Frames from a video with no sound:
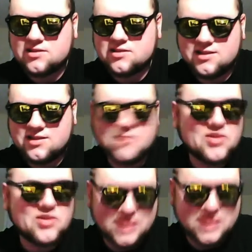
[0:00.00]
and some of the
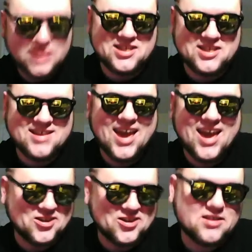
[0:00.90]
things he's going to say are
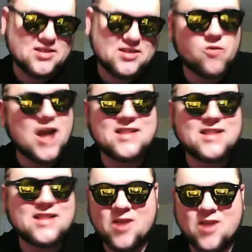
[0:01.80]
going to sound radically
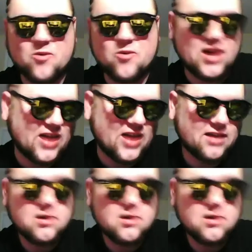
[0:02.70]
right wing, like.